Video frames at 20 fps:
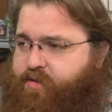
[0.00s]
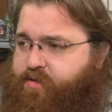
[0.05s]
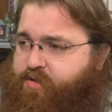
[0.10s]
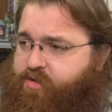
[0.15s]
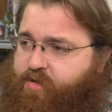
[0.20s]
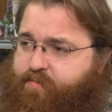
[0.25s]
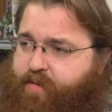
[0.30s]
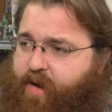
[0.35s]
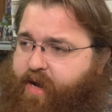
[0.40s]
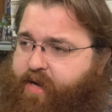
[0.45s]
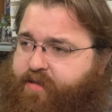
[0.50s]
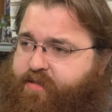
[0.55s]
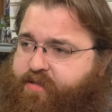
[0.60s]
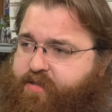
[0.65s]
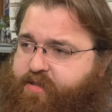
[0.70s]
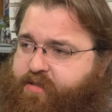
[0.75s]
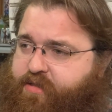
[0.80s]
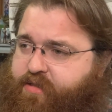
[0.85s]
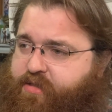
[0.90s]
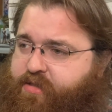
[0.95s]
Two
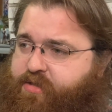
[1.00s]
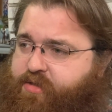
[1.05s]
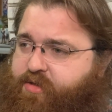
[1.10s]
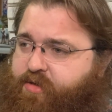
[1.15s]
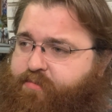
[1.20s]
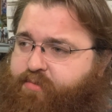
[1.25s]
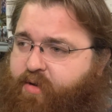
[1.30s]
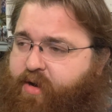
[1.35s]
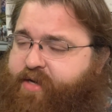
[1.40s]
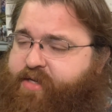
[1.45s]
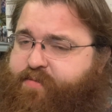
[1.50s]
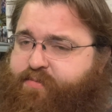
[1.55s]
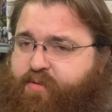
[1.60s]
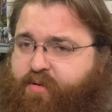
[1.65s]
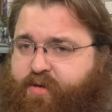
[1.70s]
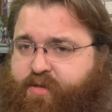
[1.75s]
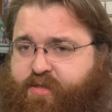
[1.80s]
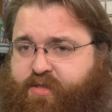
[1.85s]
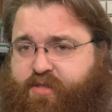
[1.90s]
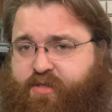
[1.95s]
boxes, two price
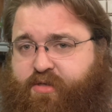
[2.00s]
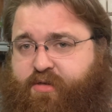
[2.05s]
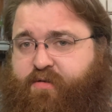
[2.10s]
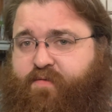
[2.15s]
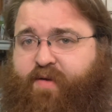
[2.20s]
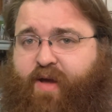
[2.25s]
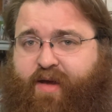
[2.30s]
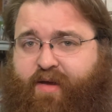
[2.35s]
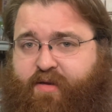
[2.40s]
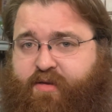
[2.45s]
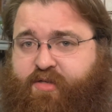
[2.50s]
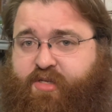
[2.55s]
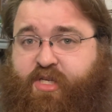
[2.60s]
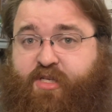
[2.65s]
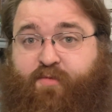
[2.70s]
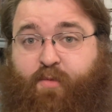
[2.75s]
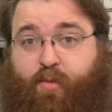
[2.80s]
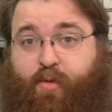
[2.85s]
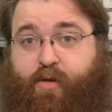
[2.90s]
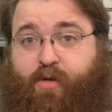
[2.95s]
points, two value
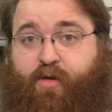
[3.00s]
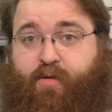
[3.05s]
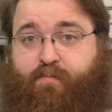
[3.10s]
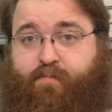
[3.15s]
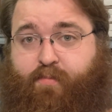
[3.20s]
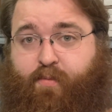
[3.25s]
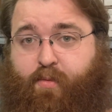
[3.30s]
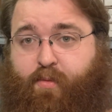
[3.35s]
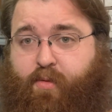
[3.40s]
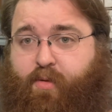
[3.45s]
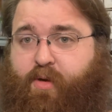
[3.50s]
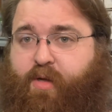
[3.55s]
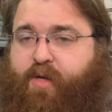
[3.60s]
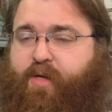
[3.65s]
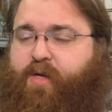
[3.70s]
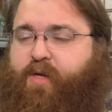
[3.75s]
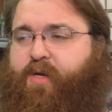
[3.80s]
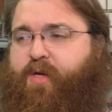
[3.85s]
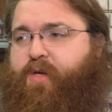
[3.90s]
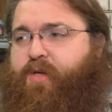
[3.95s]
sets for what you can pull,
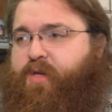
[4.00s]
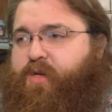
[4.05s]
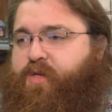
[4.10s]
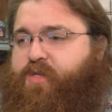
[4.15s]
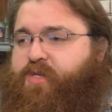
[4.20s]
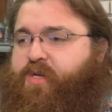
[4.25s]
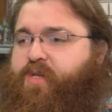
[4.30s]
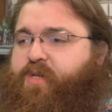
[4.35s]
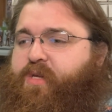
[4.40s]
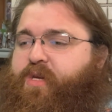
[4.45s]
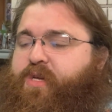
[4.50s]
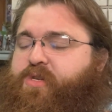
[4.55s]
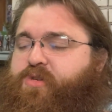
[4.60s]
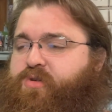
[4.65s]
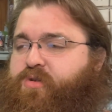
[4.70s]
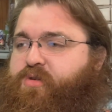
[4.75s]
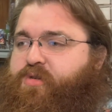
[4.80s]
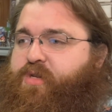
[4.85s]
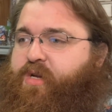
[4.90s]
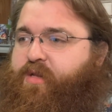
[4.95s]
you suddenly
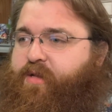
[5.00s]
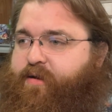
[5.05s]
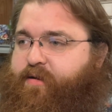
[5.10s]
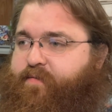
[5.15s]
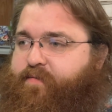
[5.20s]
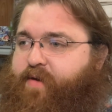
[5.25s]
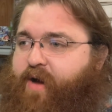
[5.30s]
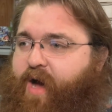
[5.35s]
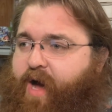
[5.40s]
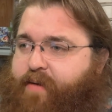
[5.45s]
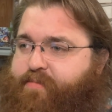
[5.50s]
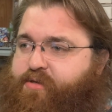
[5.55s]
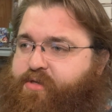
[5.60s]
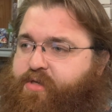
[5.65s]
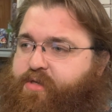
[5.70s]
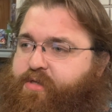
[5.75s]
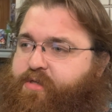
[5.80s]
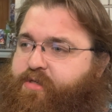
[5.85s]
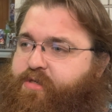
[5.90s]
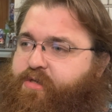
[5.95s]
introduce a lot of
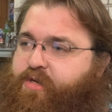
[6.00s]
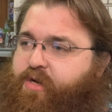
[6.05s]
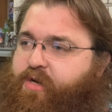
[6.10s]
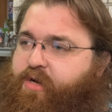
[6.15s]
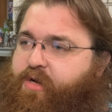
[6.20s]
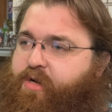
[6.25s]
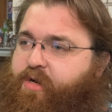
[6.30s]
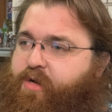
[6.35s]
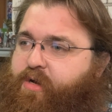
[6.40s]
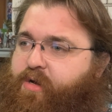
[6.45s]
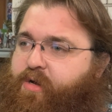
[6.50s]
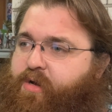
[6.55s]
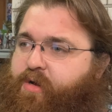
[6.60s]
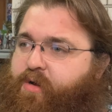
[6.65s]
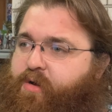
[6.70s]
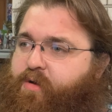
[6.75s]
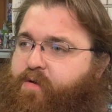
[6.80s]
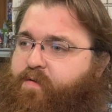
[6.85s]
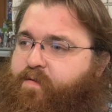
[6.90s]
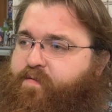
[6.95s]
options
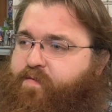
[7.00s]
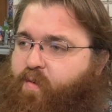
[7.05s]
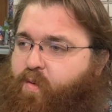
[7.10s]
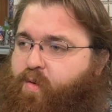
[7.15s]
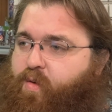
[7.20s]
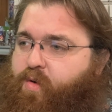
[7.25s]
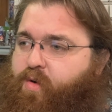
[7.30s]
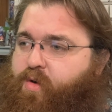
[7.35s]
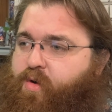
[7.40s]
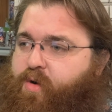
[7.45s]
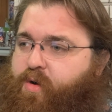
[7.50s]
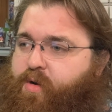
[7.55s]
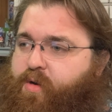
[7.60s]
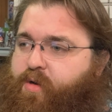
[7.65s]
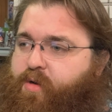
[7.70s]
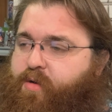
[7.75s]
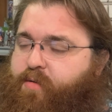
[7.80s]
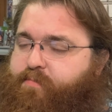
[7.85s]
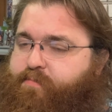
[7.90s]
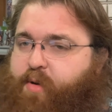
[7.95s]
for
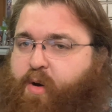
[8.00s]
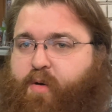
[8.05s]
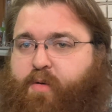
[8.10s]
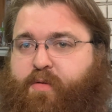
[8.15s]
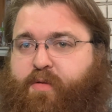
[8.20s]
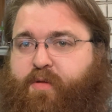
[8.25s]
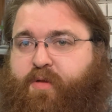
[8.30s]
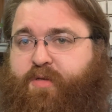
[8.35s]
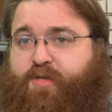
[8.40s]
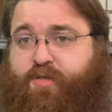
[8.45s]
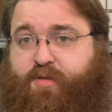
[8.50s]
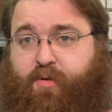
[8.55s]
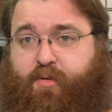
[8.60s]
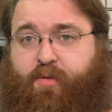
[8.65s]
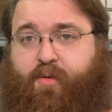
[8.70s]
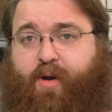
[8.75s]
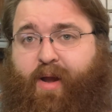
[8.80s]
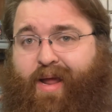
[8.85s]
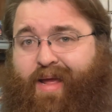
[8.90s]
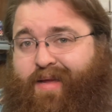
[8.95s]
both
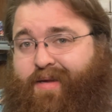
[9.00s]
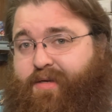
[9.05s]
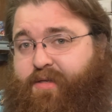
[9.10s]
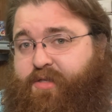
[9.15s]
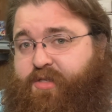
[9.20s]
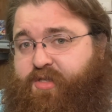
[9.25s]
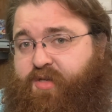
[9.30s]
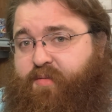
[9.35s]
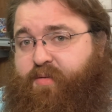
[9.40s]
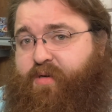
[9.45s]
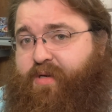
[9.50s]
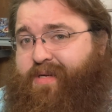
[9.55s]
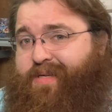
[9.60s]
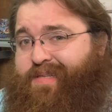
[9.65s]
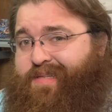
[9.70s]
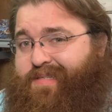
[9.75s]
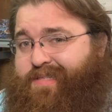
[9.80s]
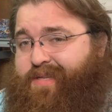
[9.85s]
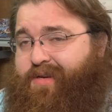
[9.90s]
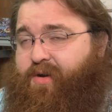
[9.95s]
store and consumer to
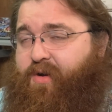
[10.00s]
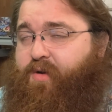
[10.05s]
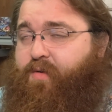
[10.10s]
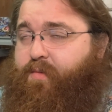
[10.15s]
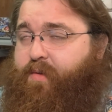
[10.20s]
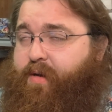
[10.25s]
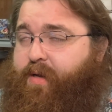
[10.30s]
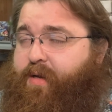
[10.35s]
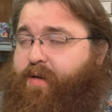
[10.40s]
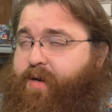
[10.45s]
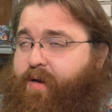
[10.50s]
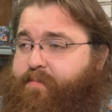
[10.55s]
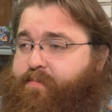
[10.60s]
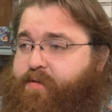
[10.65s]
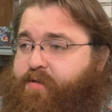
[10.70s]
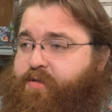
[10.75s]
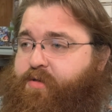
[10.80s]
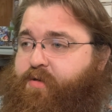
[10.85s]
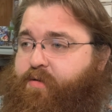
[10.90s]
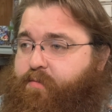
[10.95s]
consider when it
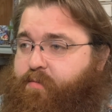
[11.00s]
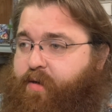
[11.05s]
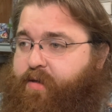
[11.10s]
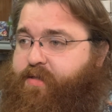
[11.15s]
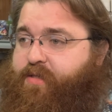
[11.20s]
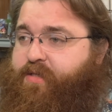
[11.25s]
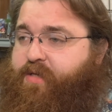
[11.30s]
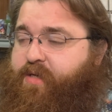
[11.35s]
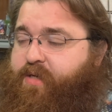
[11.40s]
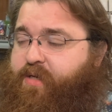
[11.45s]
comes to what